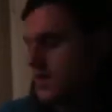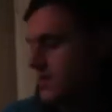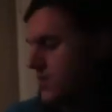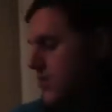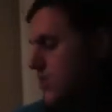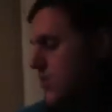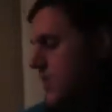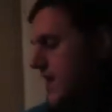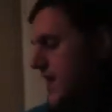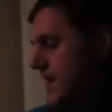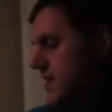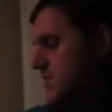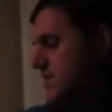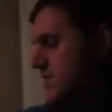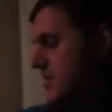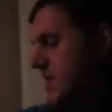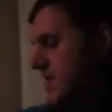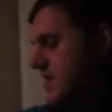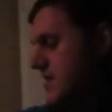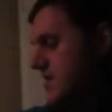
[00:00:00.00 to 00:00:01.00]
quiet,
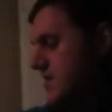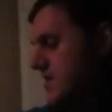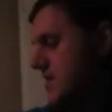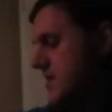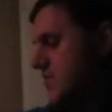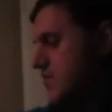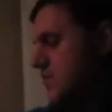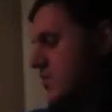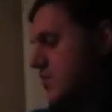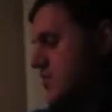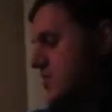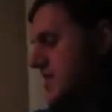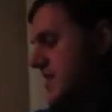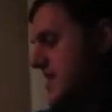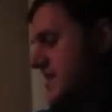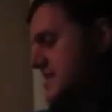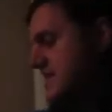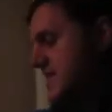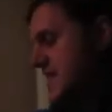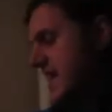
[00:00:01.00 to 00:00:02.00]
but it
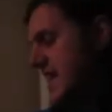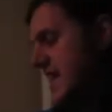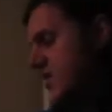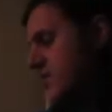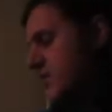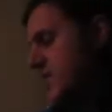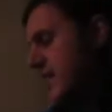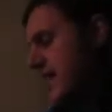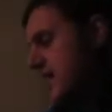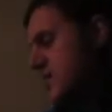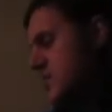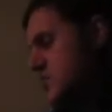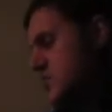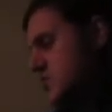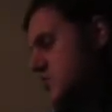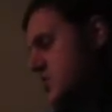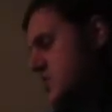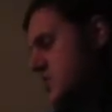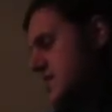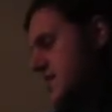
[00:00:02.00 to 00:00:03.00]
rotates like
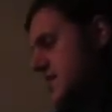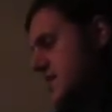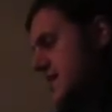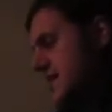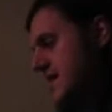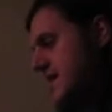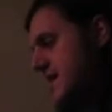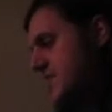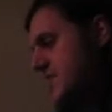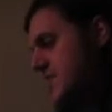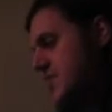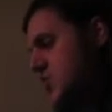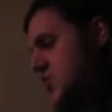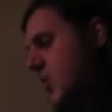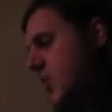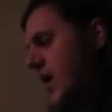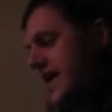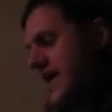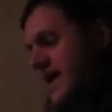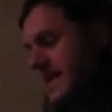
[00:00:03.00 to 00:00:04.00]
around, in the
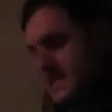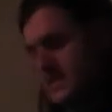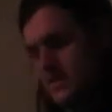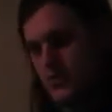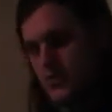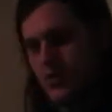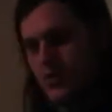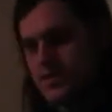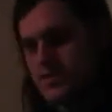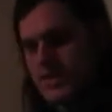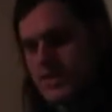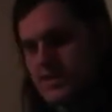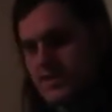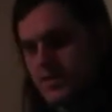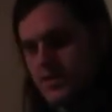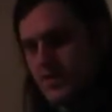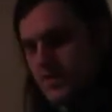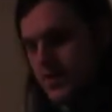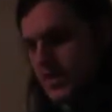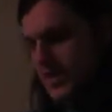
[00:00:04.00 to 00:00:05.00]
20s it rotates
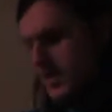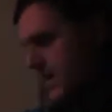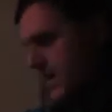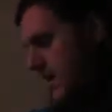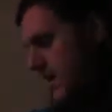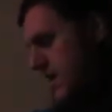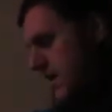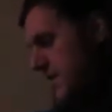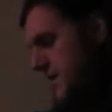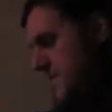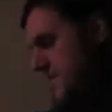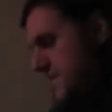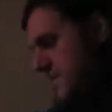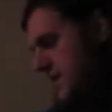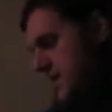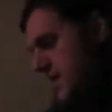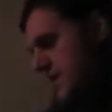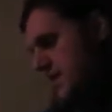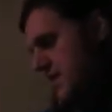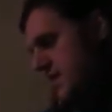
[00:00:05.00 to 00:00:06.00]
over here,
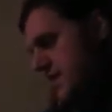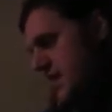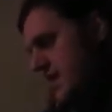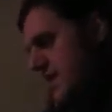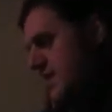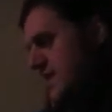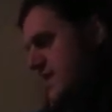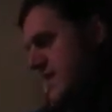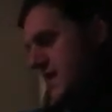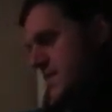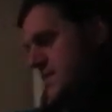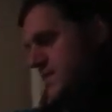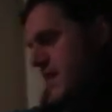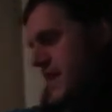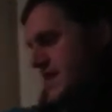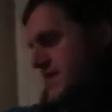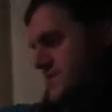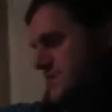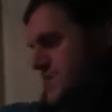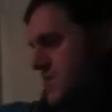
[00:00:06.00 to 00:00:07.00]
and then
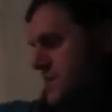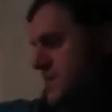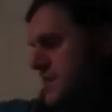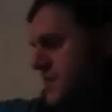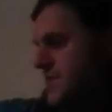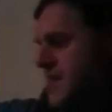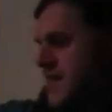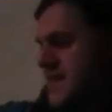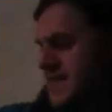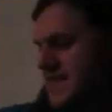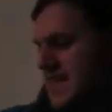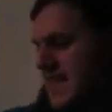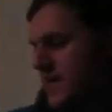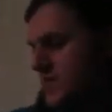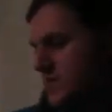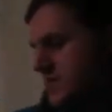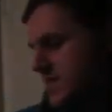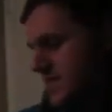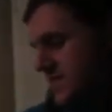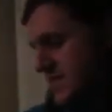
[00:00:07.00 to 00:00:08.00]
as I'm coming back
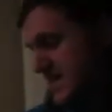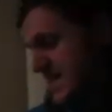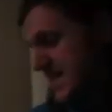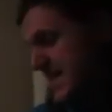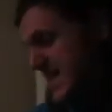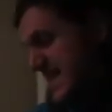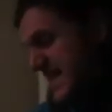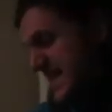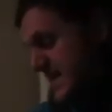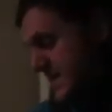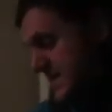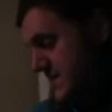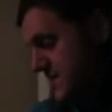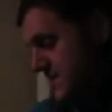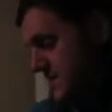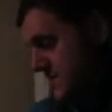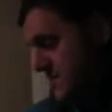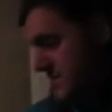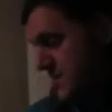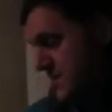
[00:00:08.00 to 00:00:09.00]
down into the
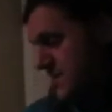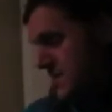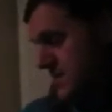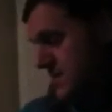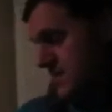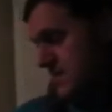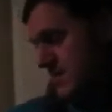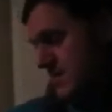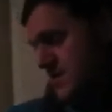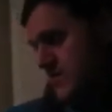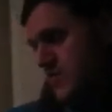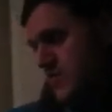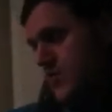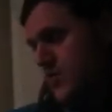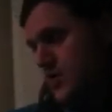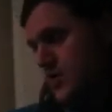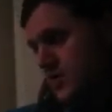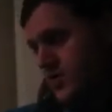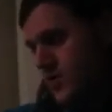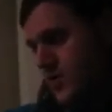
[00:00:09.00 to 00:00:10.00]
teens, it's
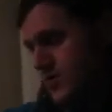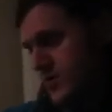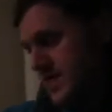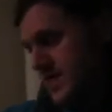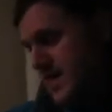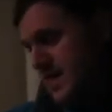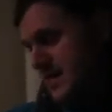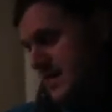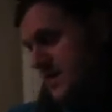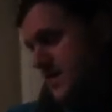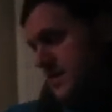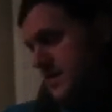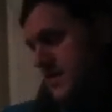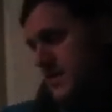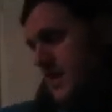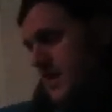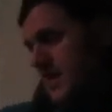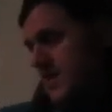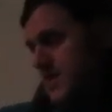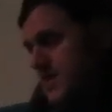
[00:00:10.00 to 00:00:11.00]
fully rotated, and
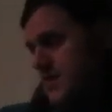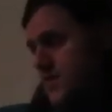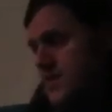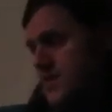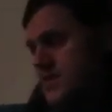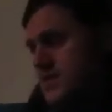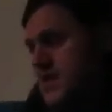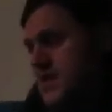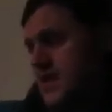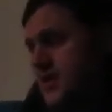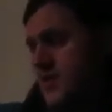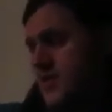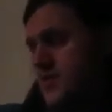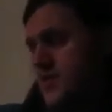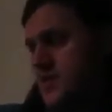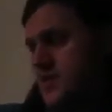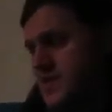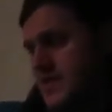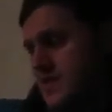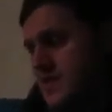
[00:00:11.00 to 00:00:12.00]
then I think around like
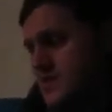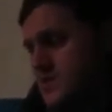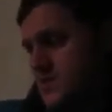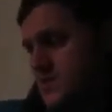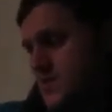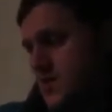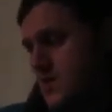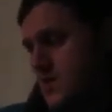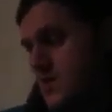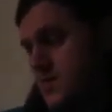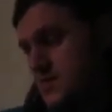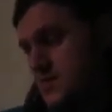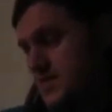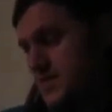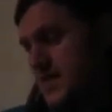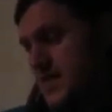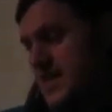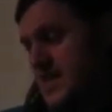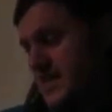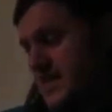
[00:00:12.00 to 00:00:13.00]
13 or so, I'm just
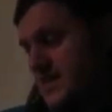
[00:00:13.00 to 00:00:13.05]
like